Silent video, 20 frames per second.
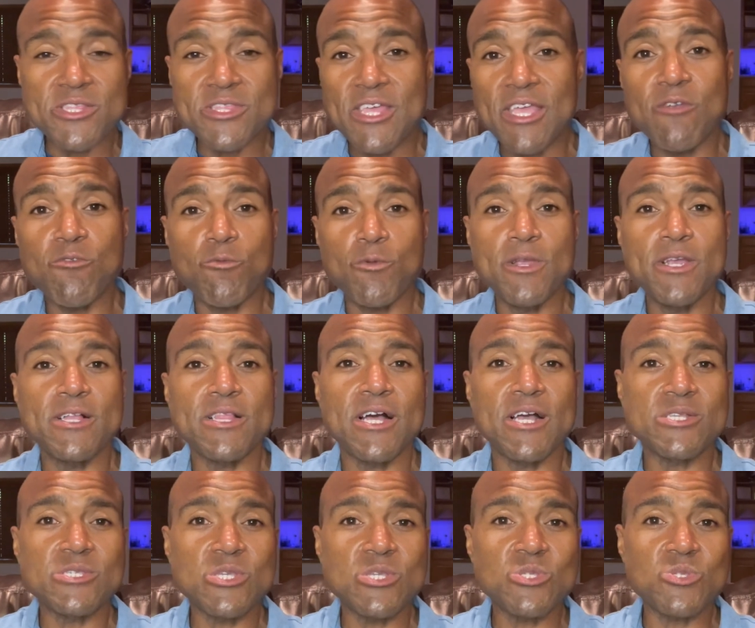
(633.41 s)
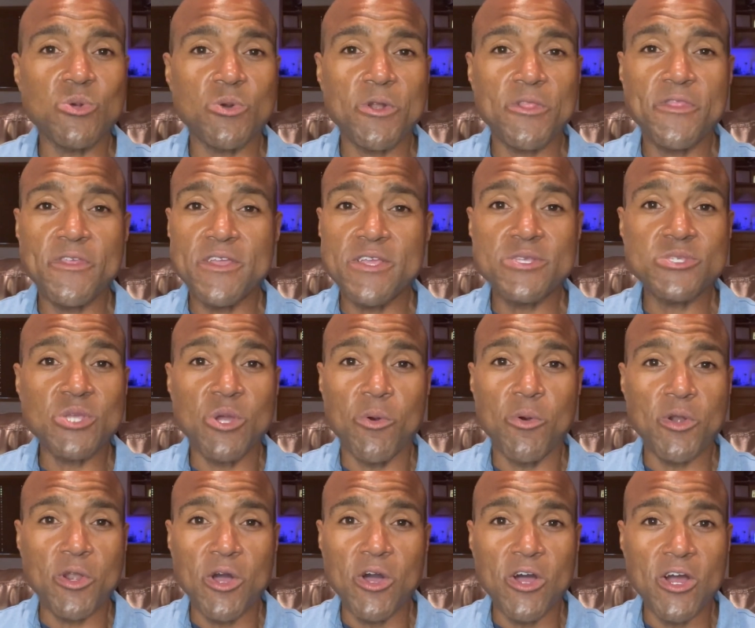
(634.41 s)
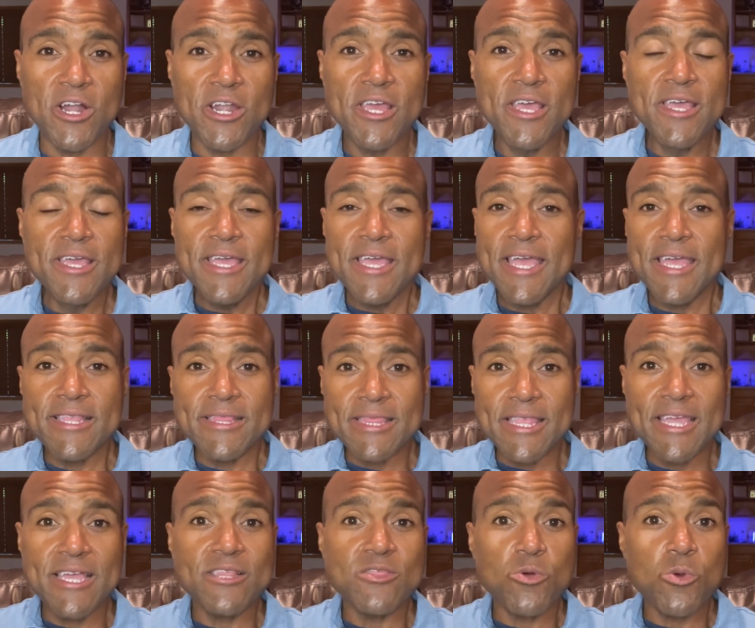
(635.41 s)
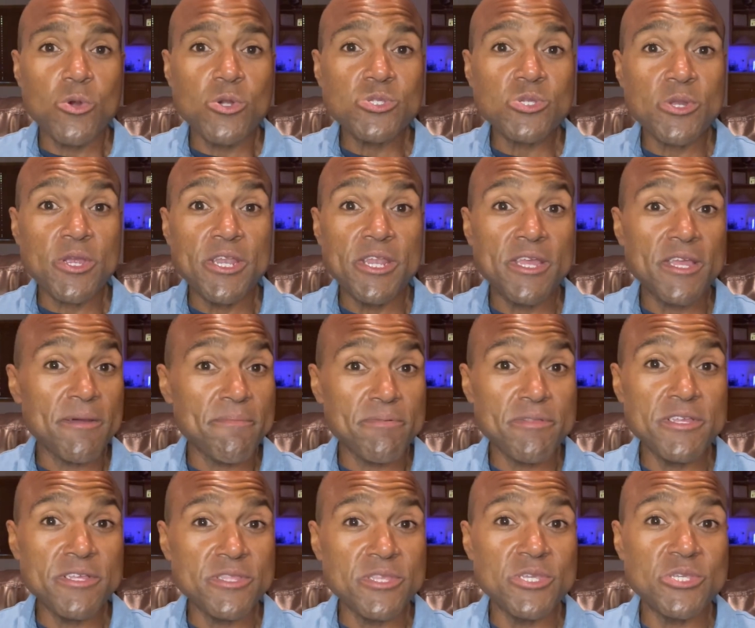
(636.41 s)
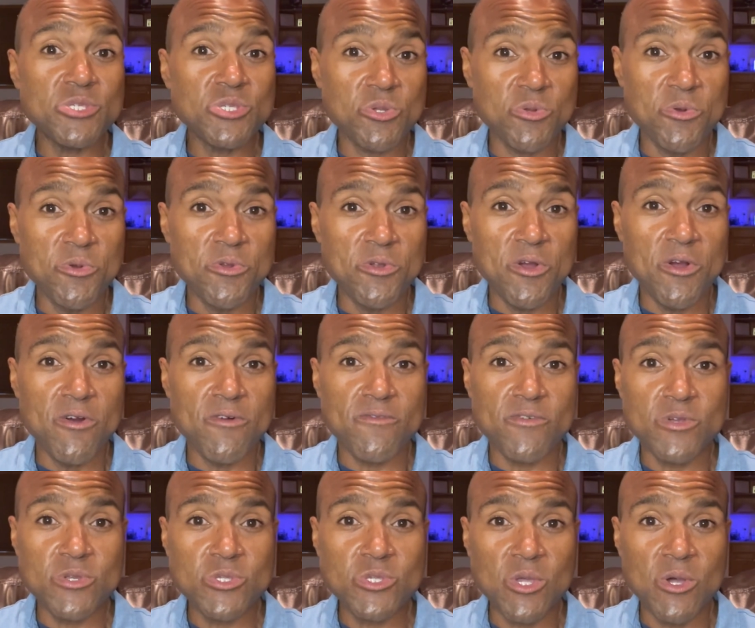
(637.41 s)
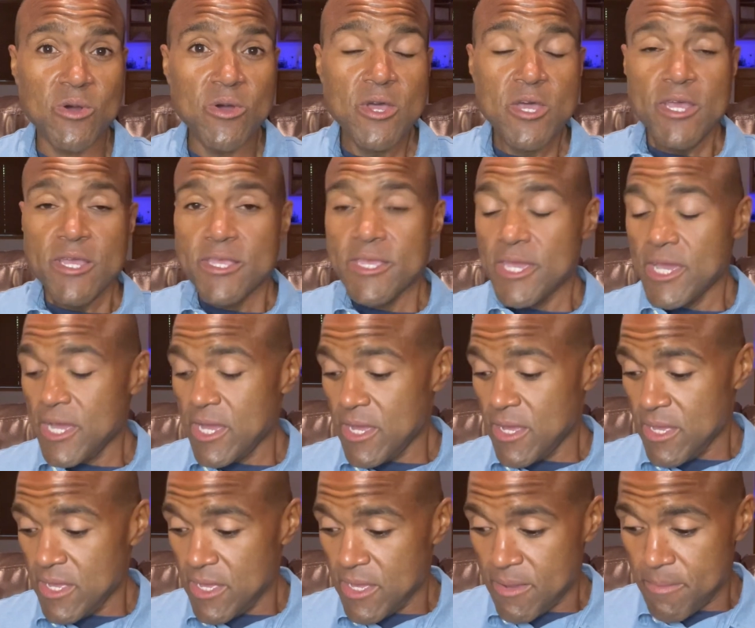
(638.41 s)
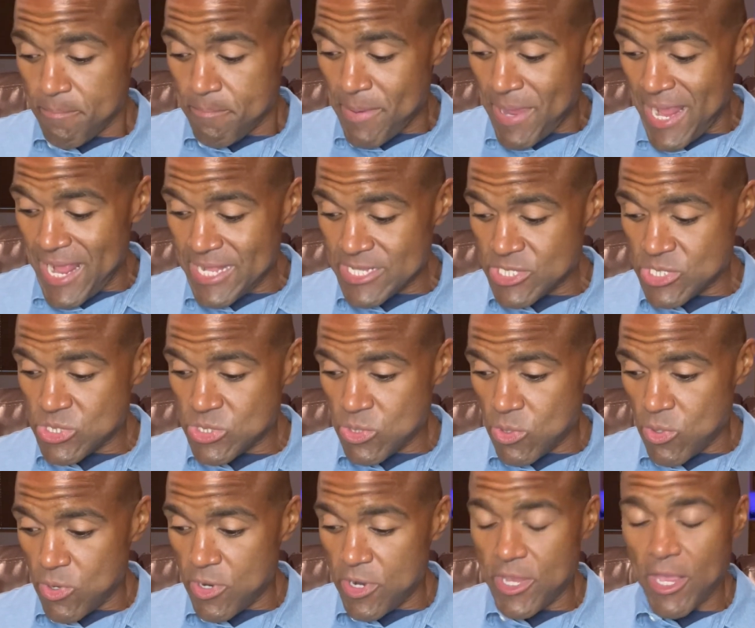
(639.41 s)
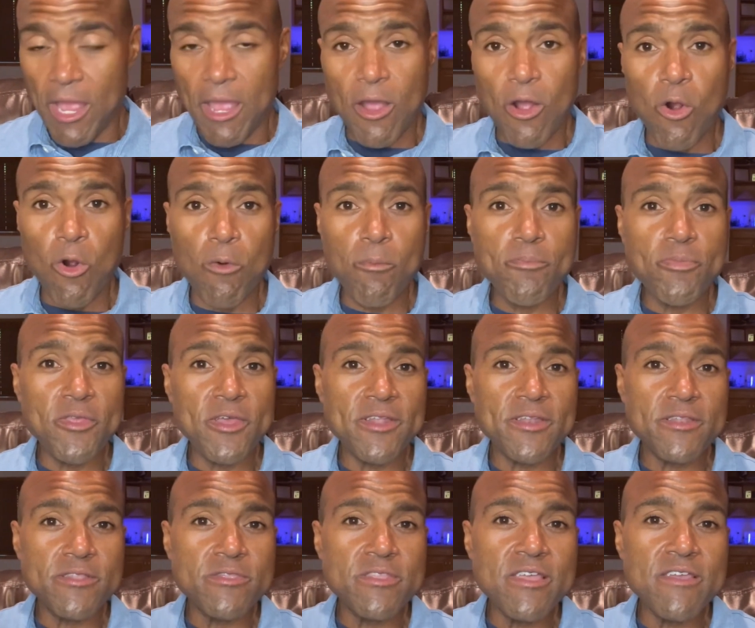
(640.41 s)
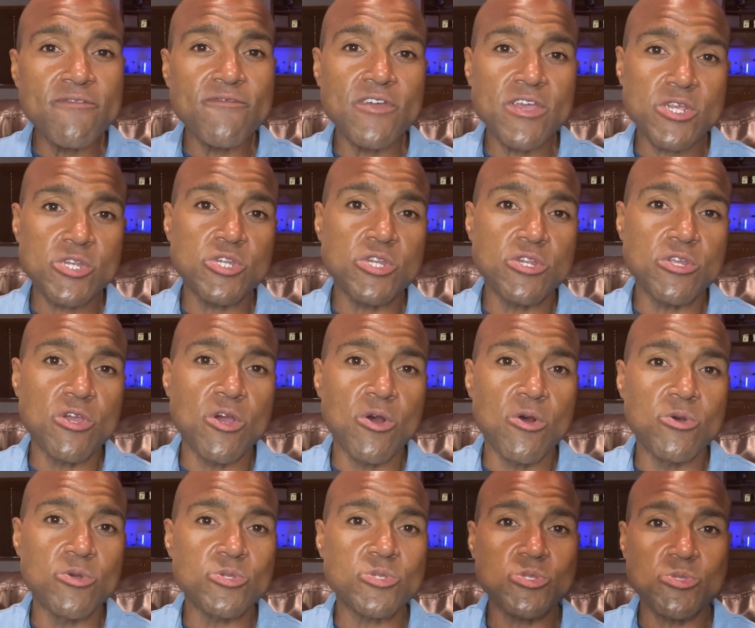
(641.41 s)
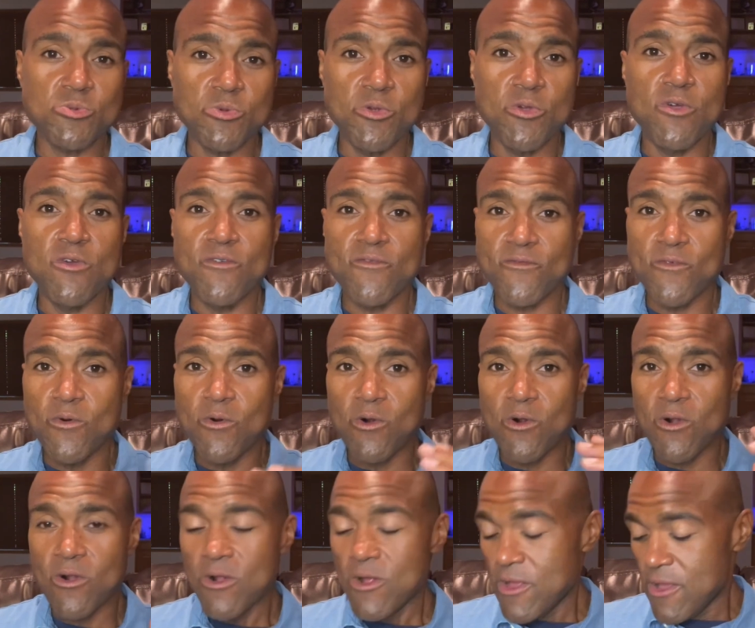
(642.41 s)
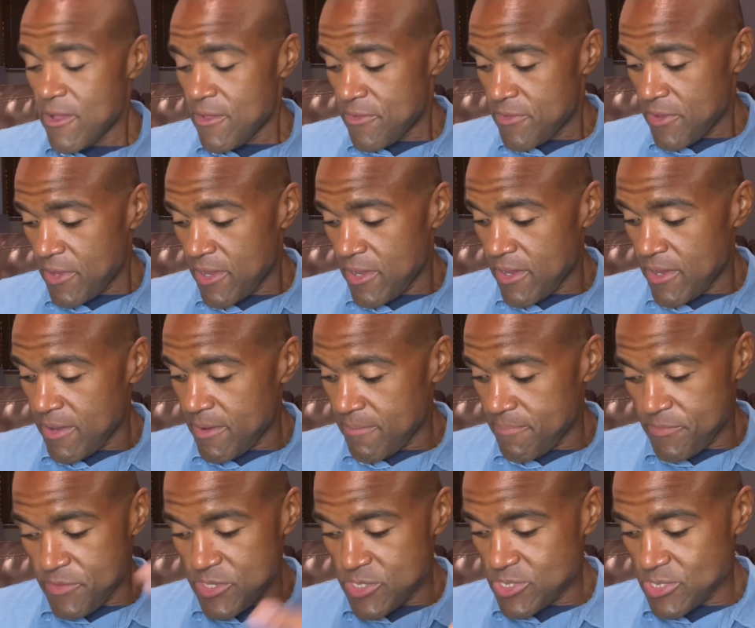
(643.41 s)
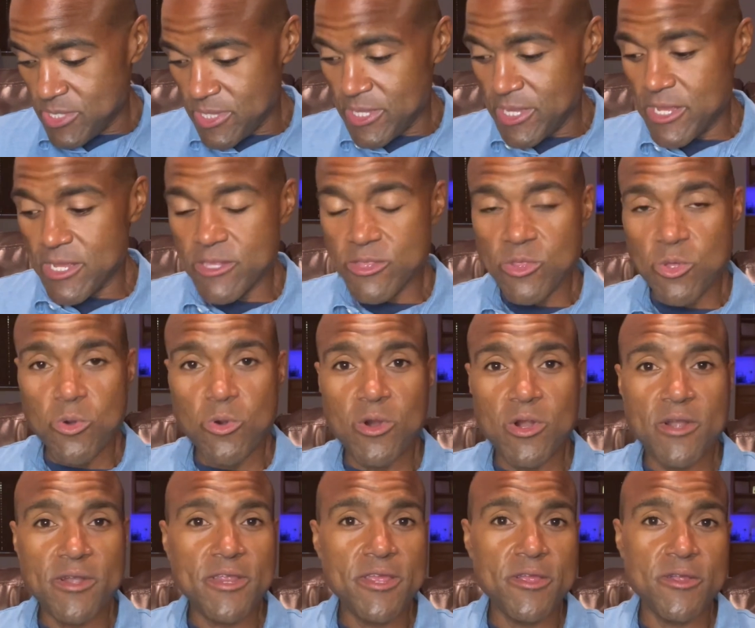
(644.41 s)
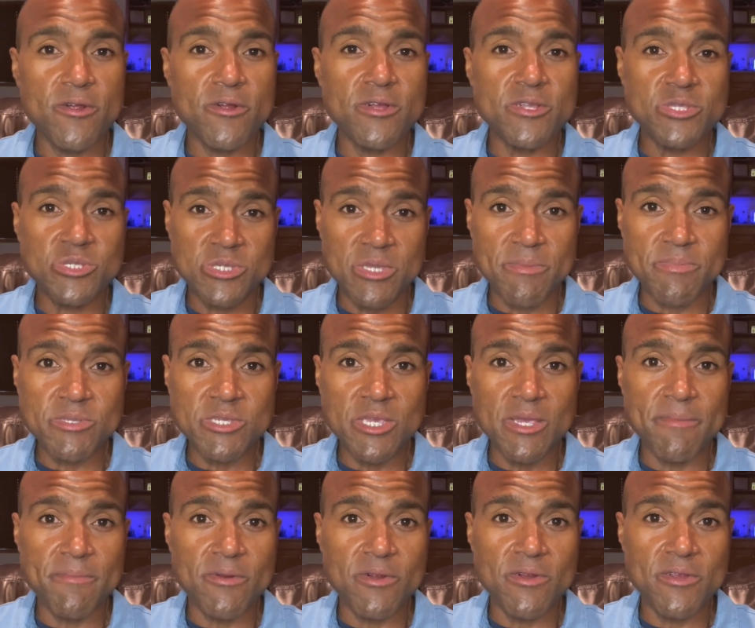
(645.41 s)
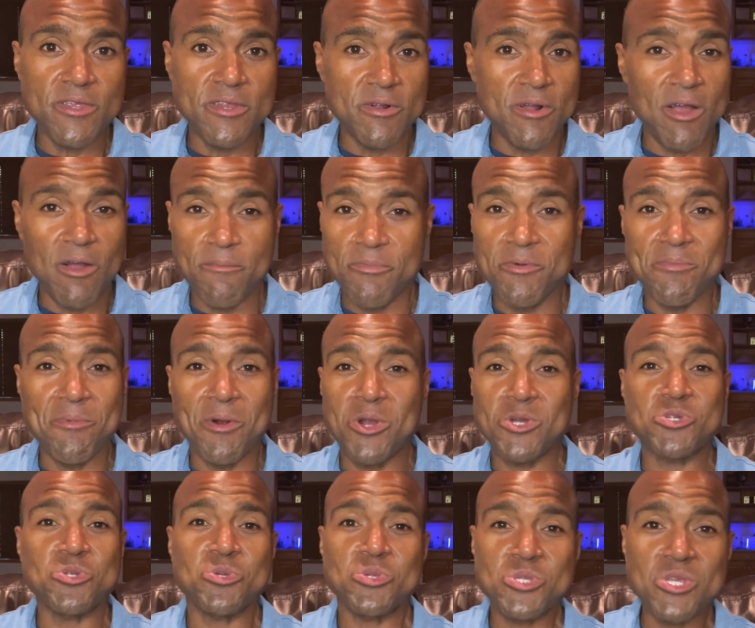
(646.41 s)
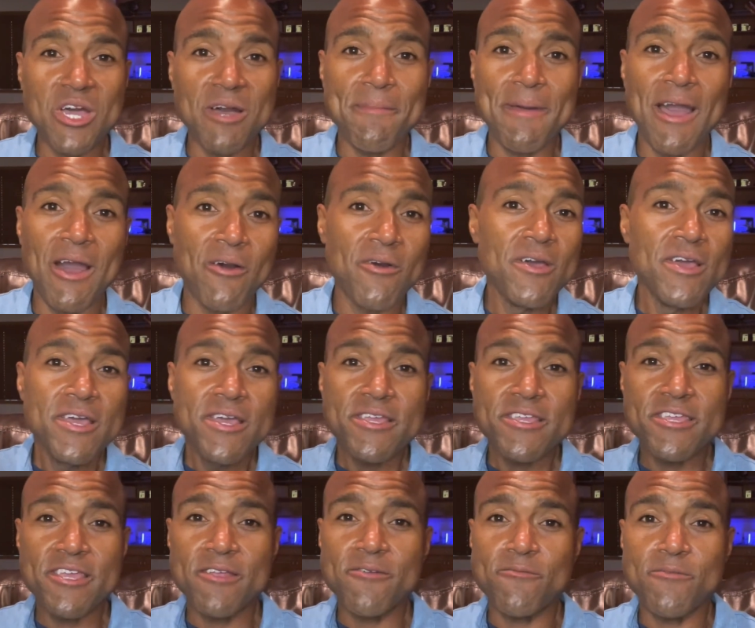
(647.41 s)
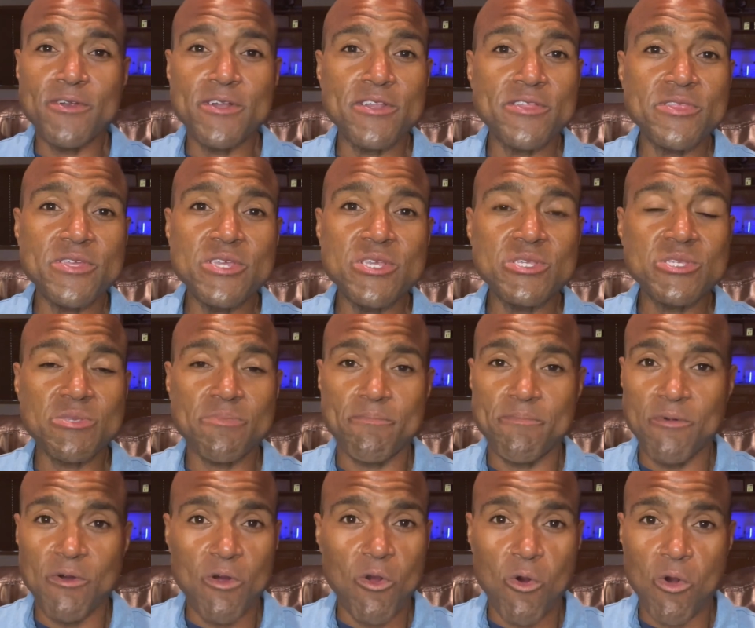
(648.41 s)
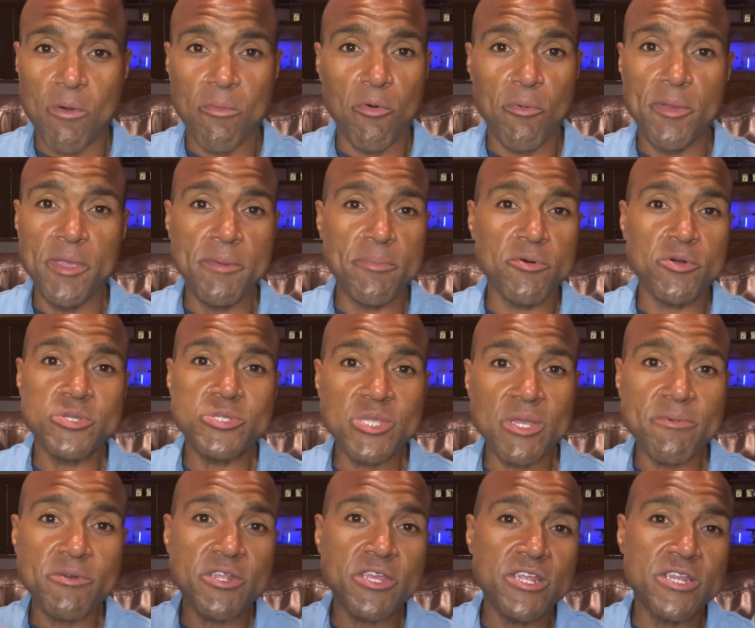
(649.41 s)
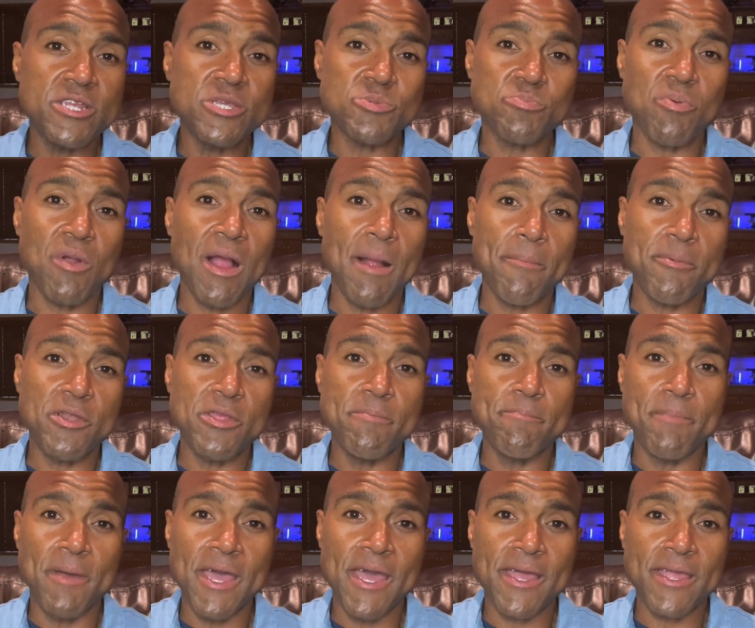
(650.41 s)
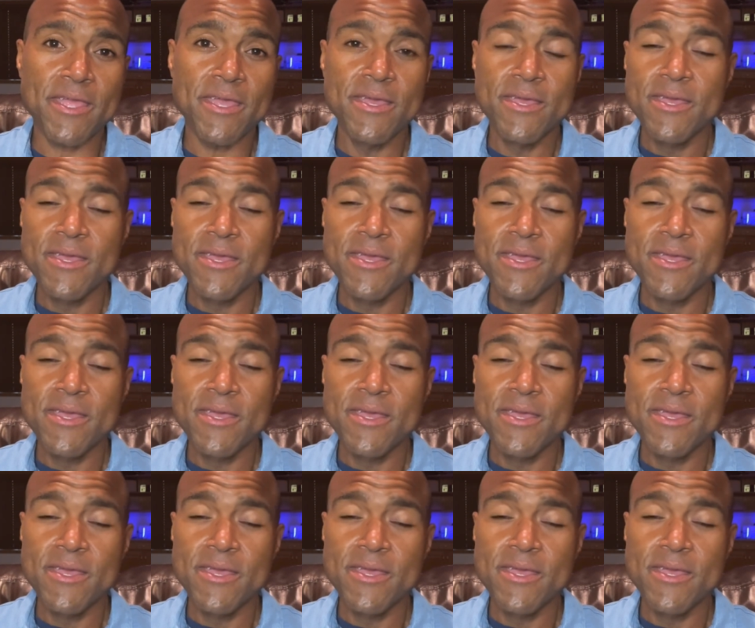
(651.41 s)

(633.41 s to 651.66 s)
They realize this sort of thing is going on and landlords are getting completely screwed over. So yeah, bad story. I hope that the eviction goes through for this landlord here in September. You know, I hope the marshals come out, get rid of these horrible people. He's able to get his property back.